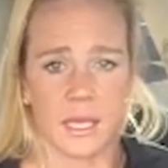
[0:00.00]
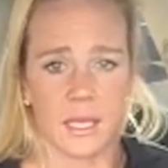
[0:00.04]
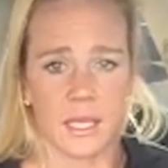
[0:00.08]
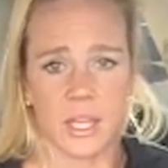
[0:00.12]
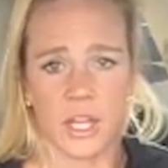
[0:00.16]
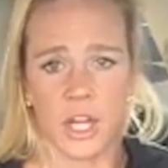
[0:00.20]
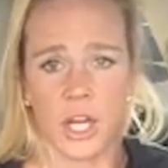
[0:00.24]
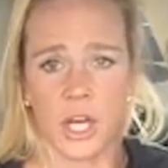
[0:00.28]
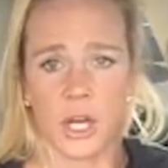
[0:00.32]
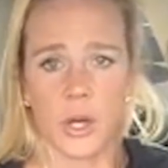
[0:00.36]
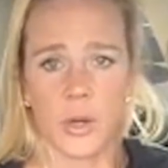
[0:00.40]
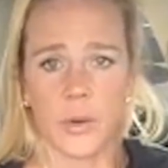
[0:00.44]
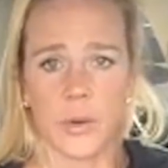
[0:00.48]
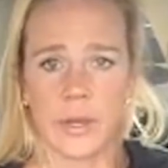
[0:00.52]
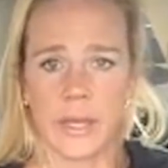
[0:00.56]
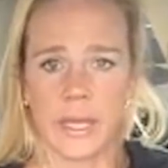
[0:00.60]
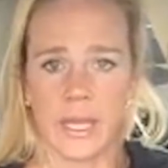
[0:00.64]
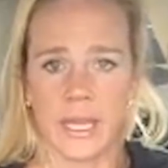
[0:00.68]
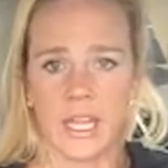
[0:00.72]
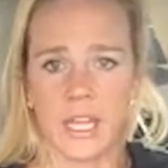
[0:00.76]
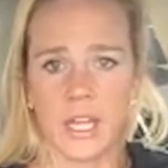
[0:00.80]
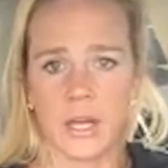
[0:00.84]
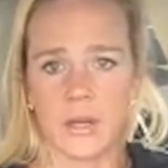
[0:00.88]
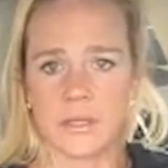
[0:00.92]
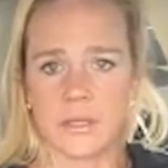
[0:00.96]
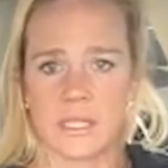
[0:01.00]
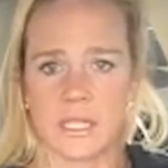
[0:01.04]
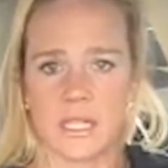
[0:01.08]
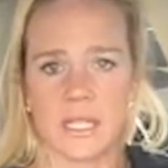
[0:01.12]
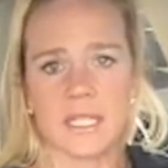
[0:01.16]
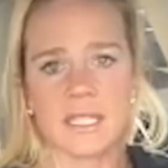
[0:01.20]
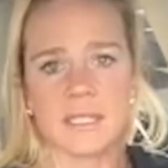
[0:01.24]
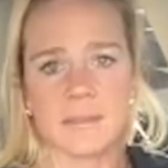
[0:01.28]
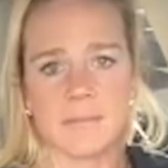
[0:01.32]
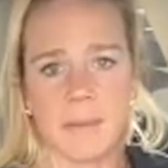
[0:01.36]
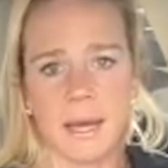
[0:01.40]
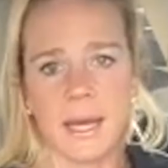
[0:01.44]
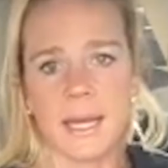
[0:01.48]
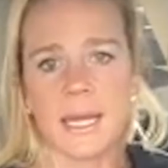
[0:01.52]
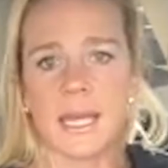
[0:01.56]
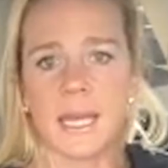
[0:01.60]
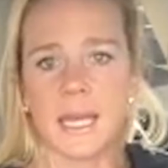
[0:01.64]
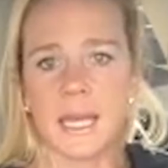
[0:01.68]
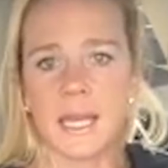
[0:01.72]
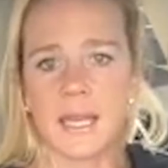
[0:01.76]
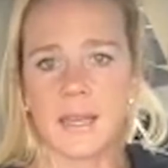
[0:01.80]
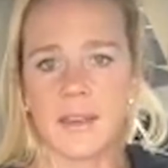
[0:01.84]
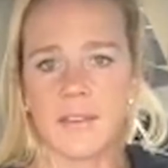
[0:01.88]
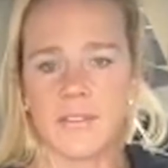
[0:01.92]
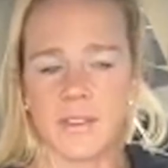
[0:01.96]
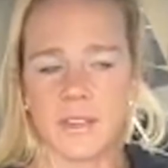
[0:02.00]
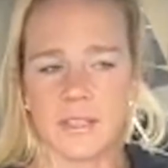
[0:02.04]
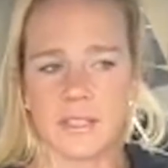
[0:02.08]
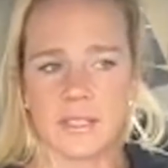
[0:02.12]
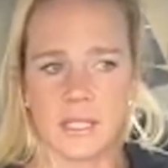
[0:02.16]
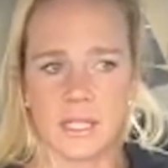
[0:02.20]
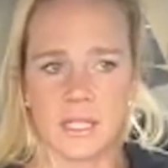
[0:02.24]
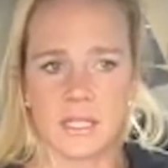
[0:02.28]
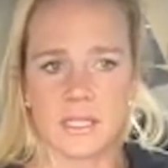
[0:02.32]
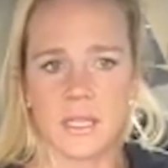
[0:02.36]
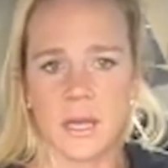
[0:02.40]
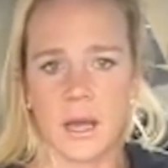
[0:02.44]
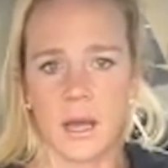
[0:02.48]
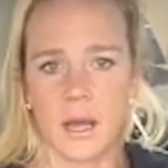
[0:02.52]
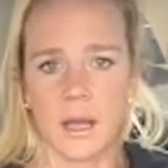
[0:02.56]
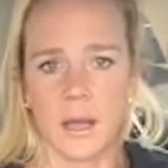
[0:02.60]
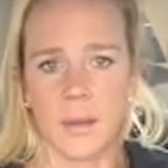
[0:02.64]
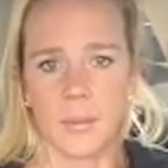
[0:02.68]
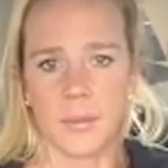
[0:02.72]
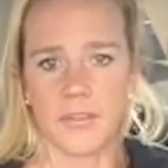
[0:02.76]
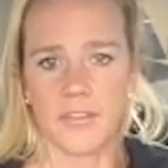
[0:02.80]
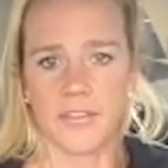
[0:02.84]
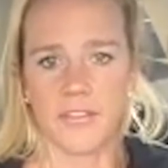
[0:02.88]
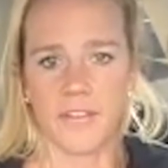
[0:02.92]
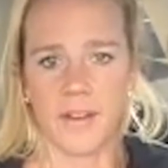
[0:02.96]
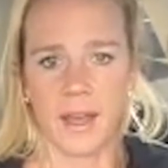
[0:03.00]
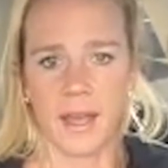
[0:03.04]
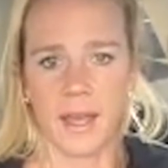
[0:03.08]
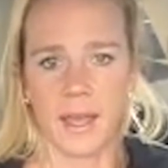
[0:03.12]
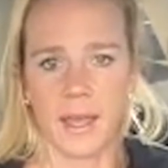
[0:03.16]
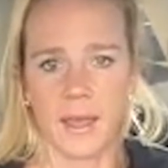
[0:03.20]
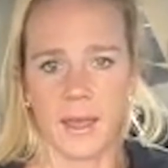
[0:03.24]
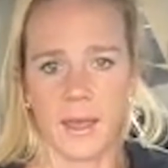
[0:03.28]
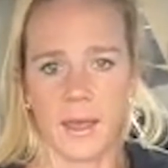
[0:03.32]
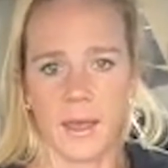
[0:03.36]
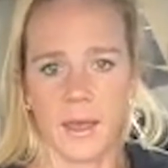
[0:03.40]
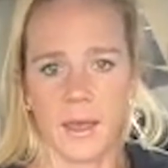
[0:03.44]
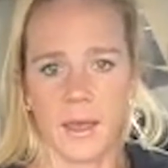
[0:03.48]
you know he knows that it's money if he's going to talk up a fight.